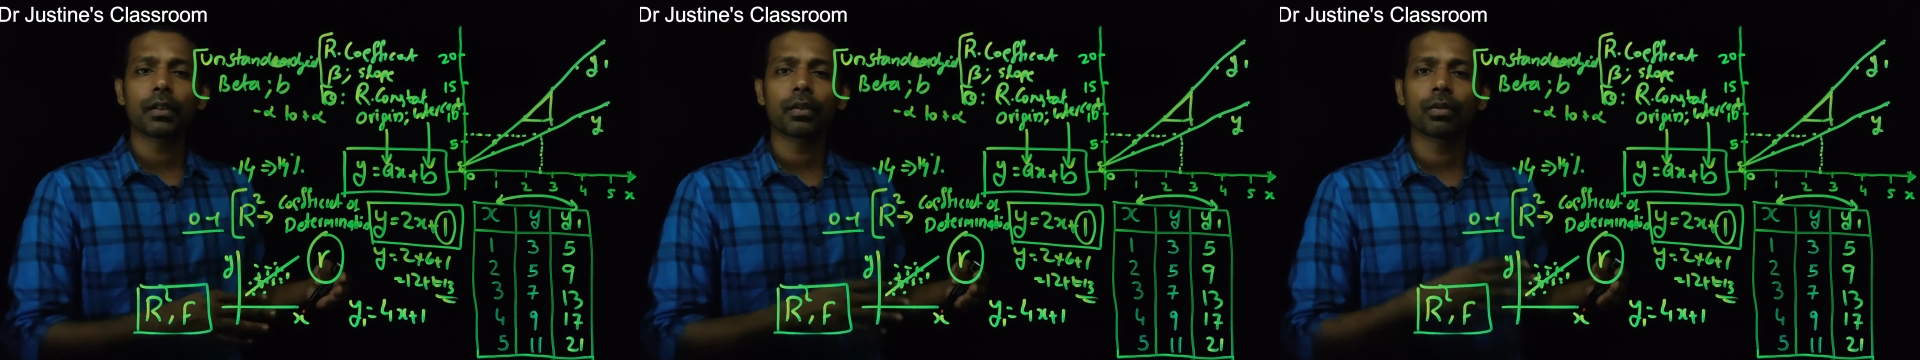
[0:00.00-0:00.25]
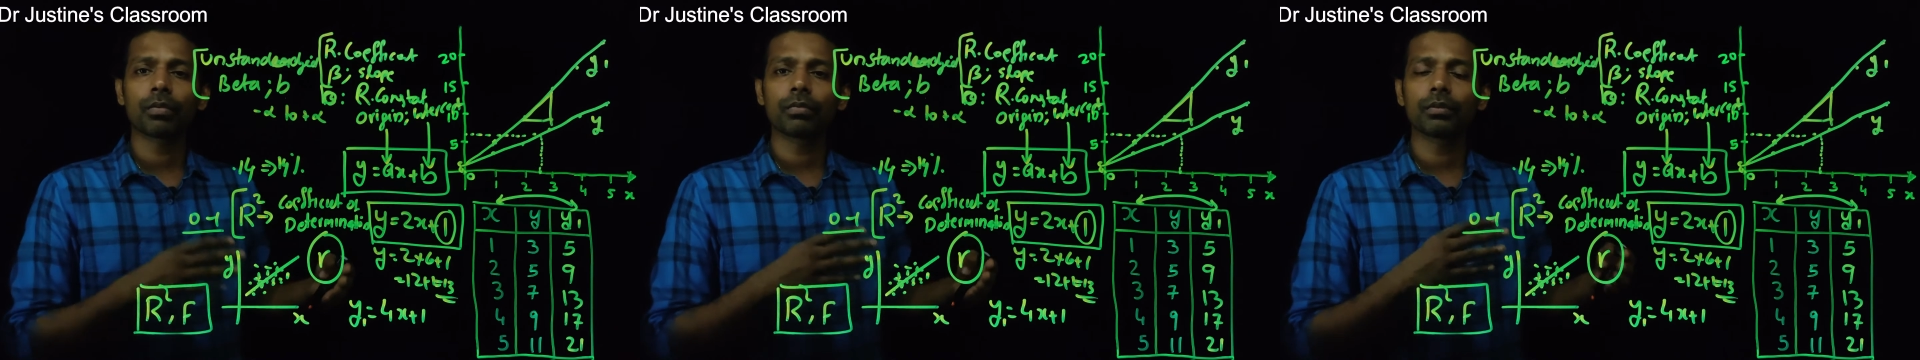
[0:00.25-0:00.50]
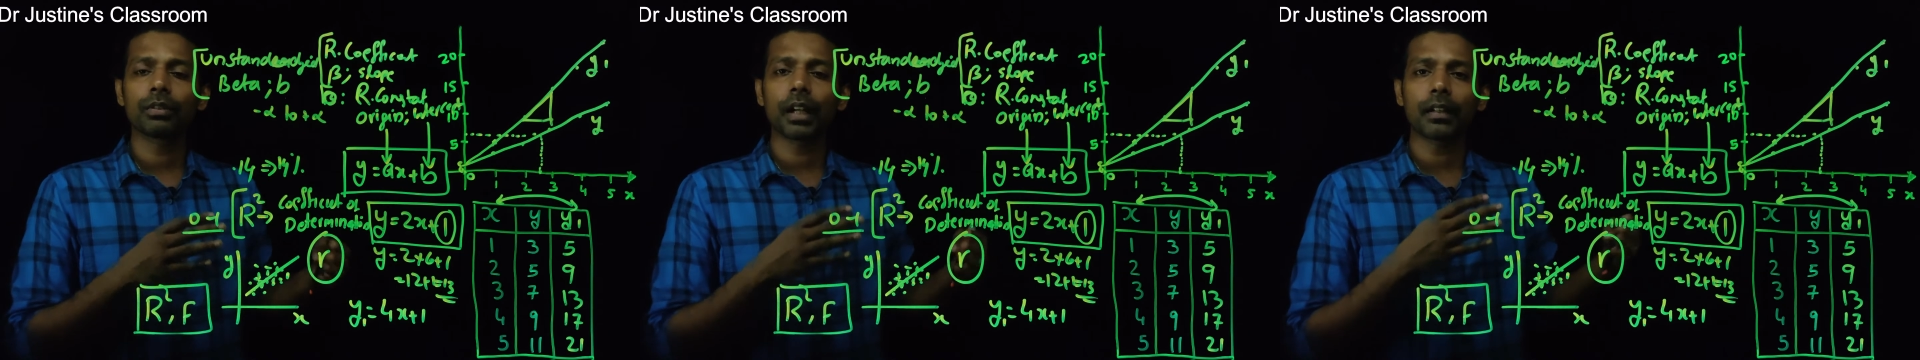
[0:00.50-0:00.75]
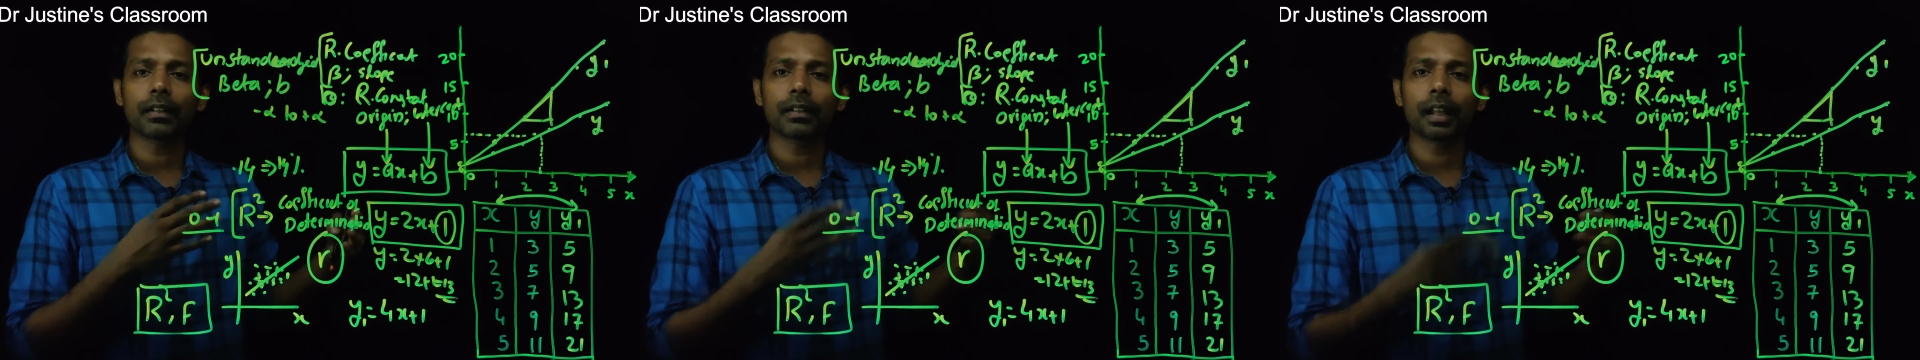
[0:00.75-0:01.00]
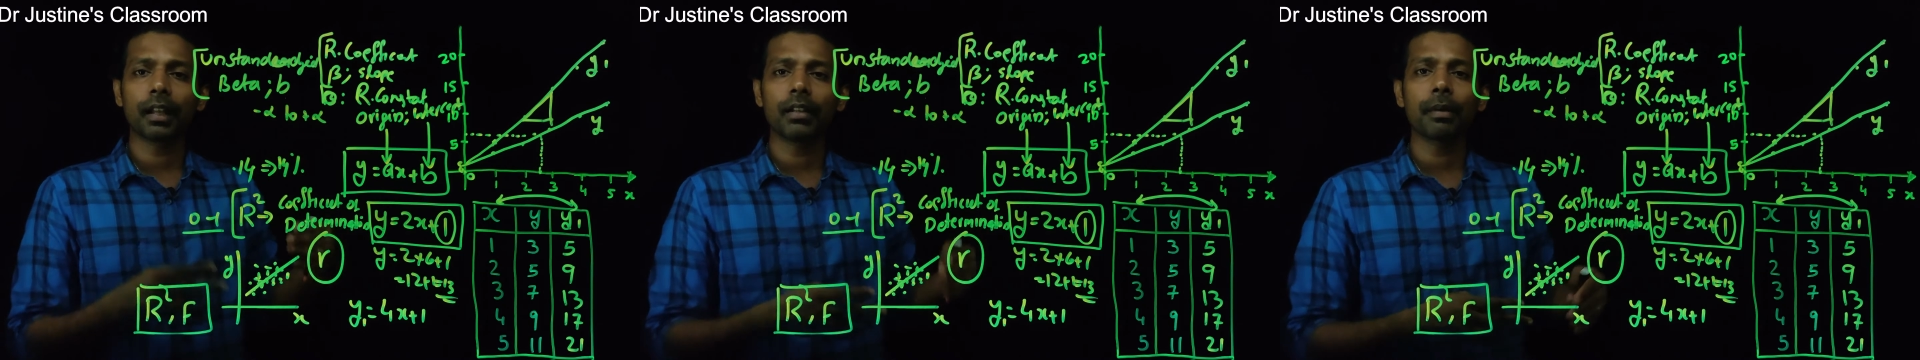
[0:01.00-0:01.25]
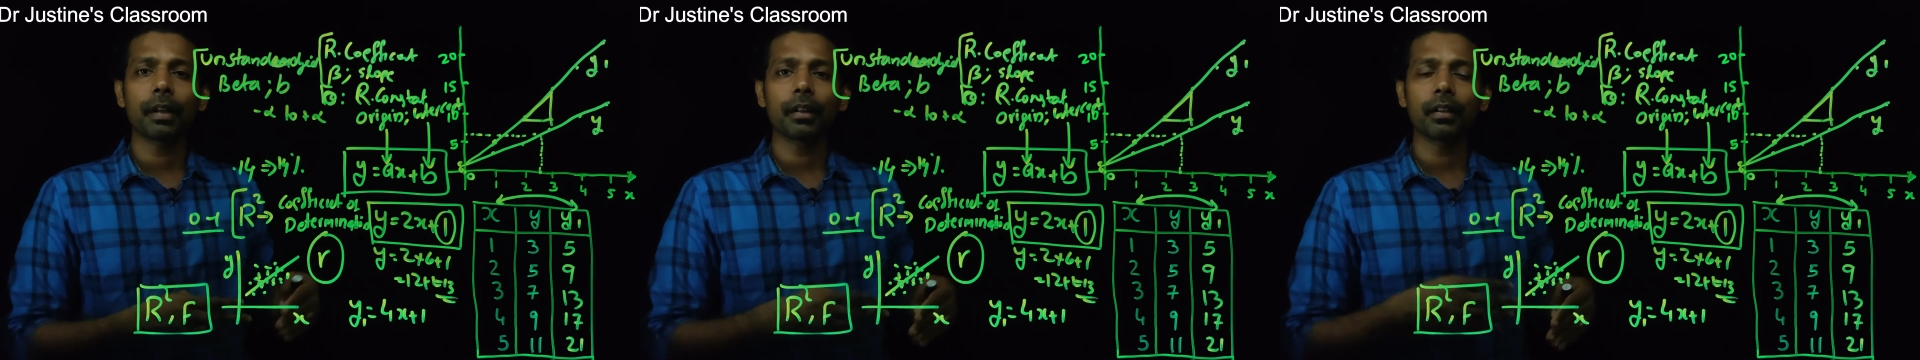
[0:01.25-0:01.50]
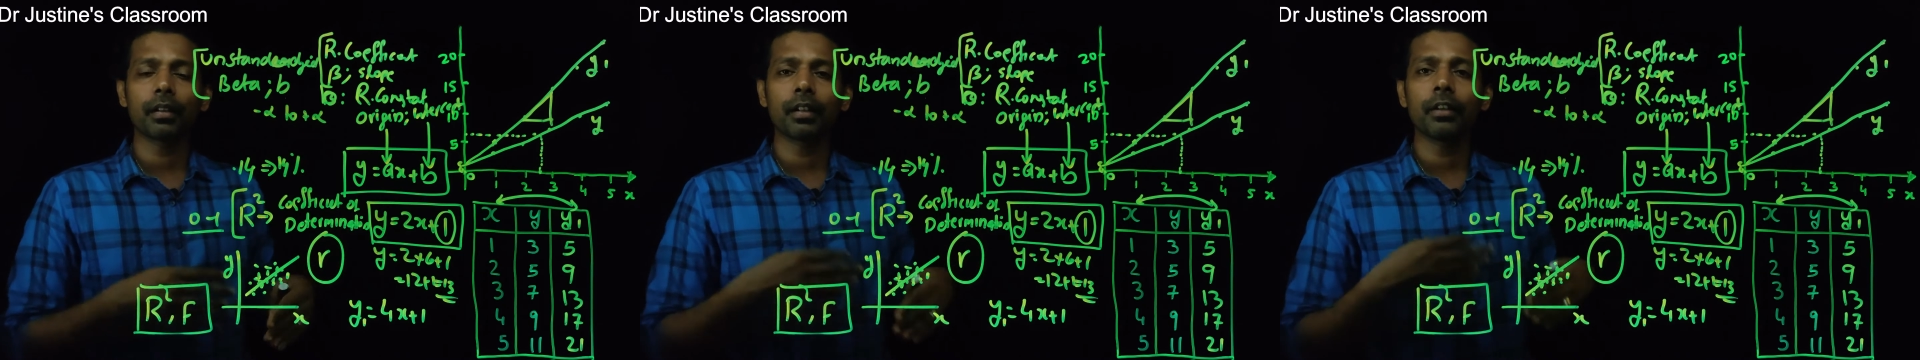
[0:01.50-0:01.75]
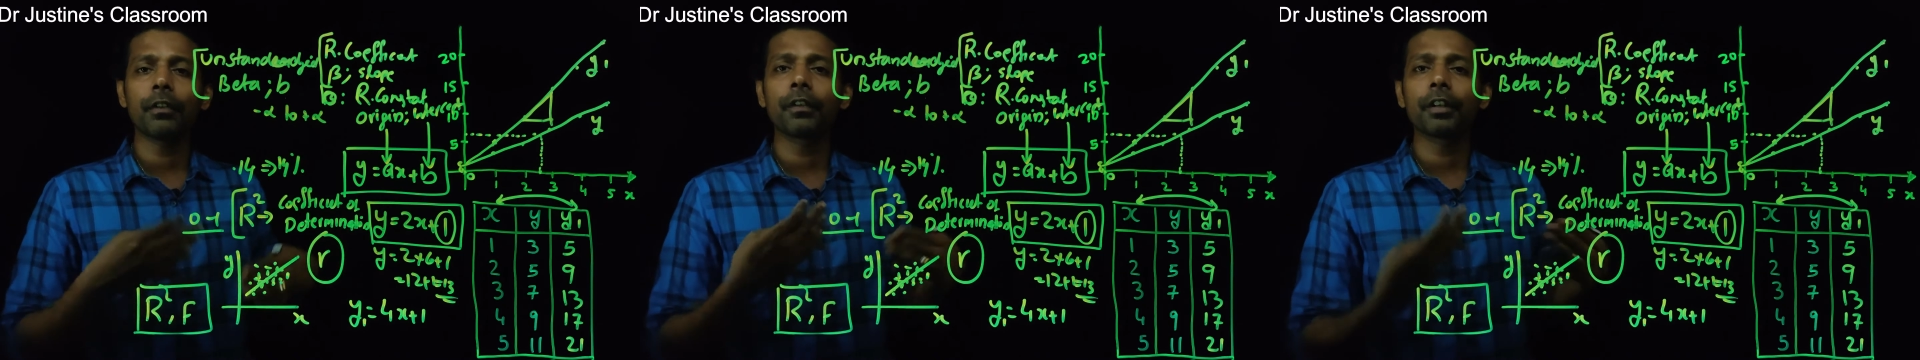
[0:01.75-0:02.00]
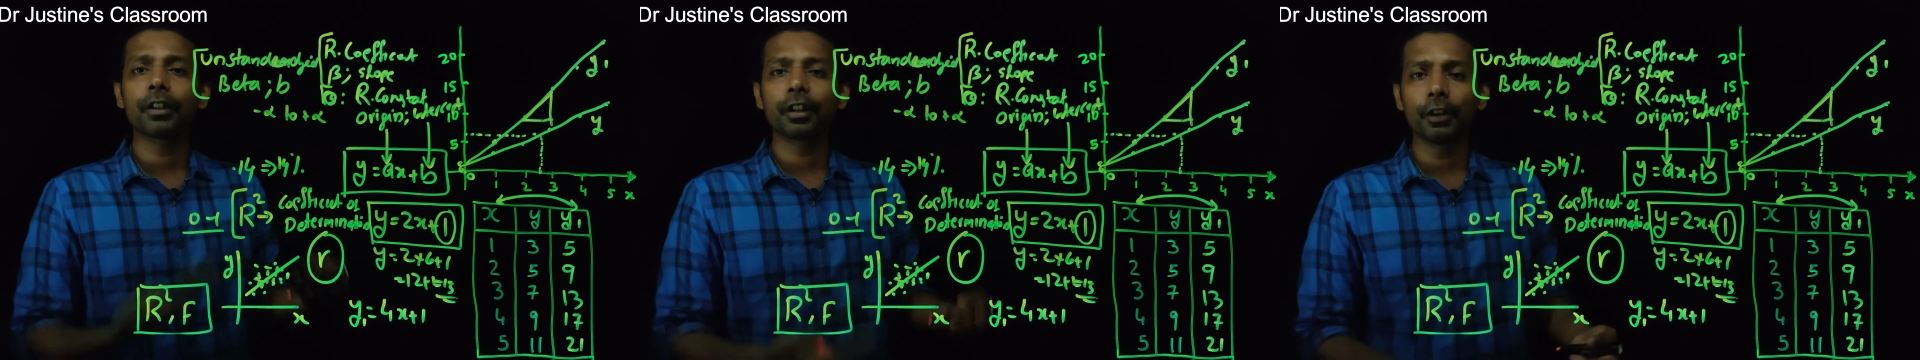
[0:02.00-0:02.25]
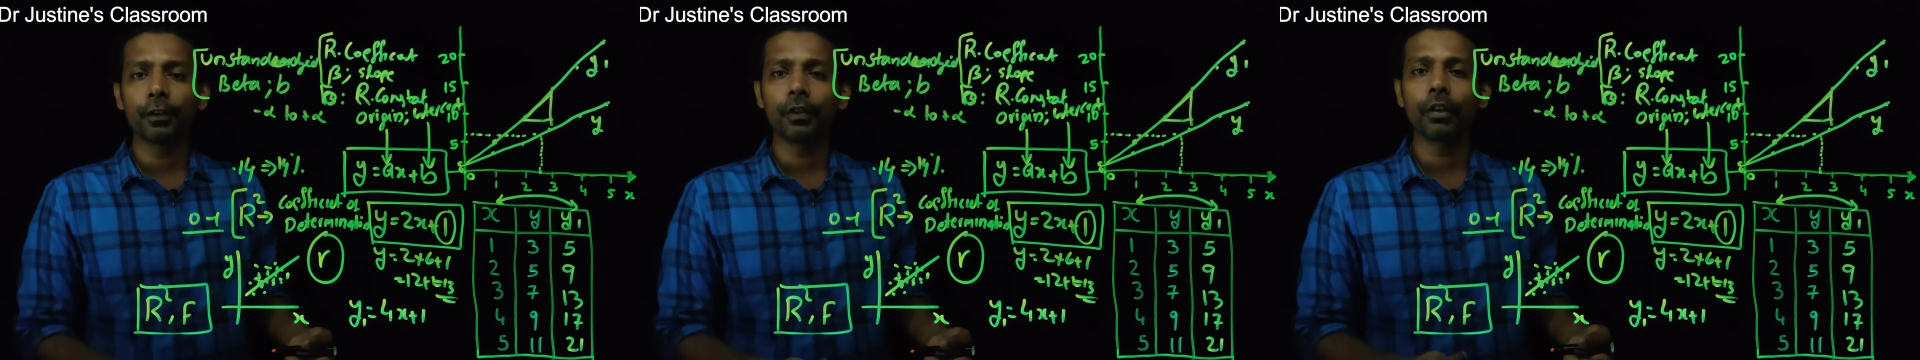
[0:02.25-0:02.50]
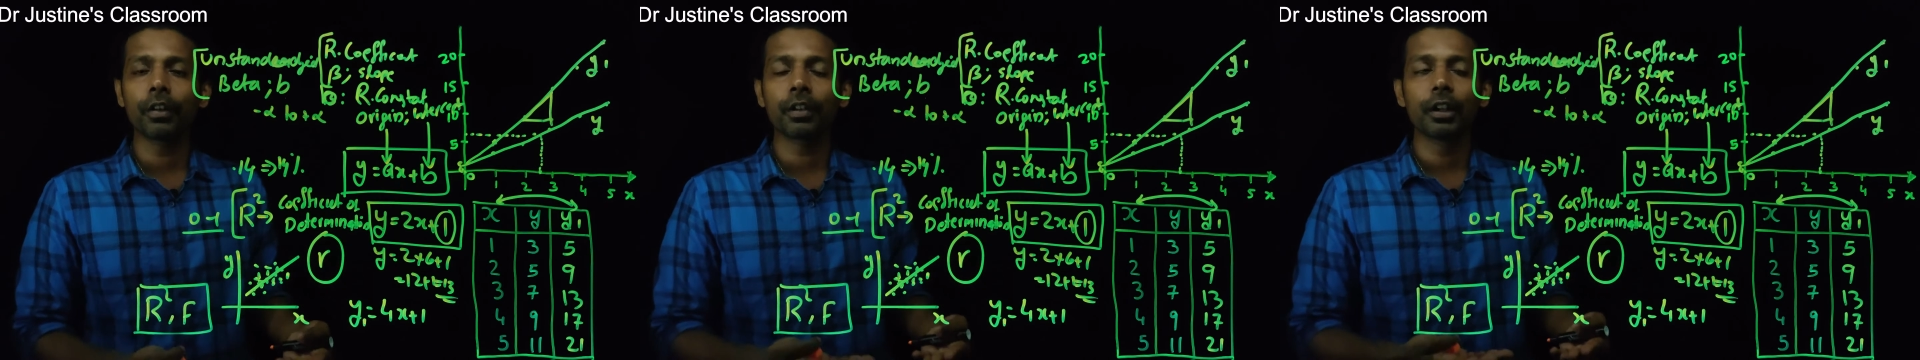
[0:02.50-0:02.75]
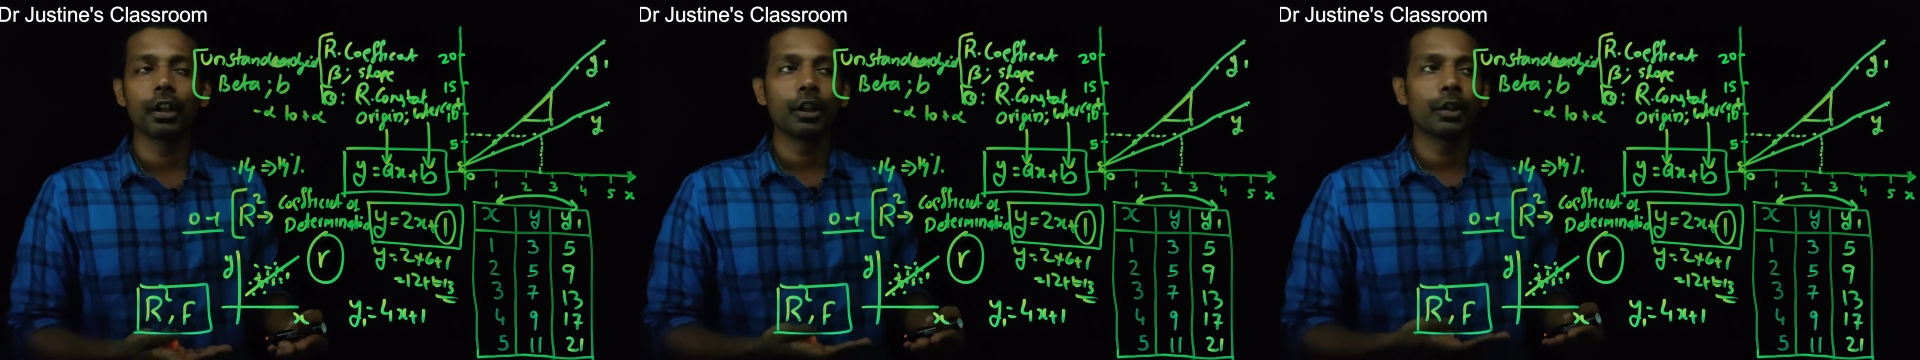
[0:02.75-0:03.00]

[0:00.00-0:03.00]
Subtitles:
so that scaling pattern, if it influence,